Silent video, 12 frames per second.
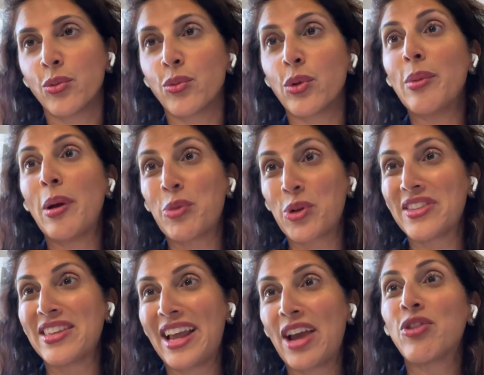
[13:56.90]
remembering
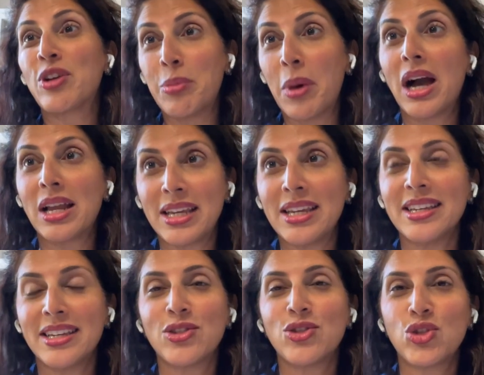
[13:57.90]
that every body
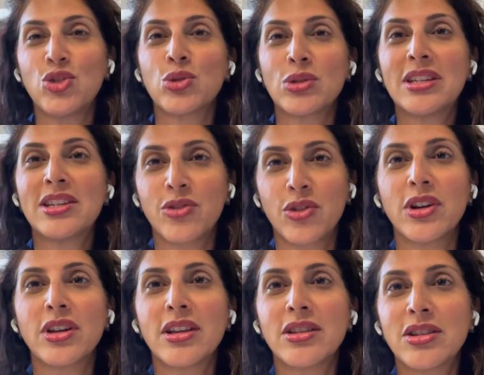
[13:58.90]
is truly
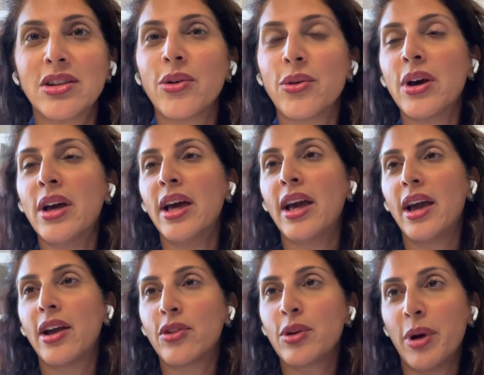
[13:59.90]
different. And so
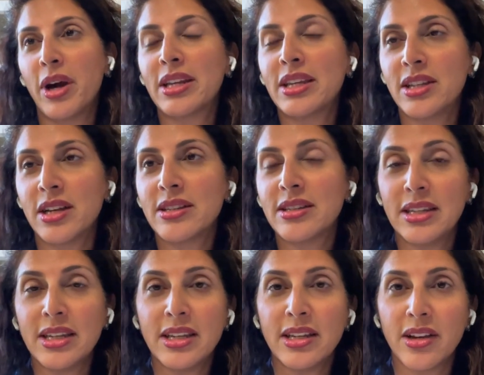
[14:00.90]
everybody does
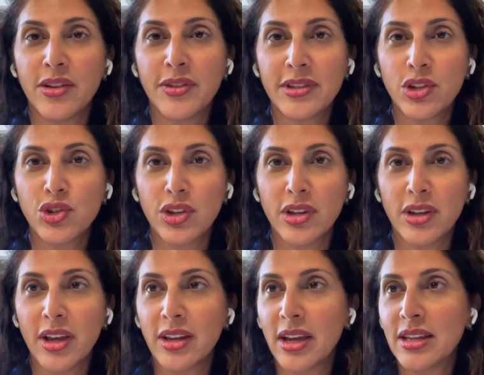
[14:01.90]
need a physician,
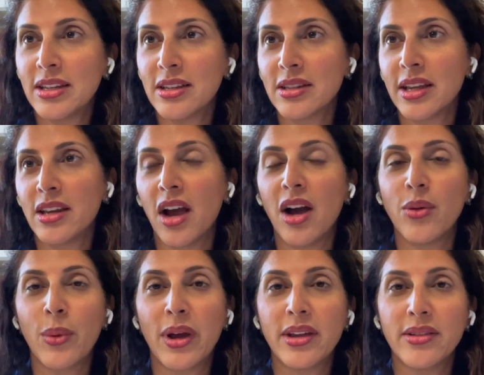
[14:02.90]
and ideally
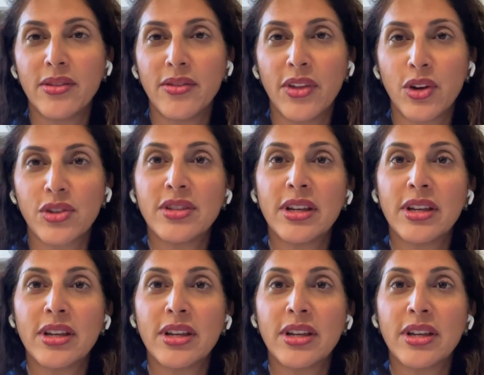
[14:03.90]
not when they're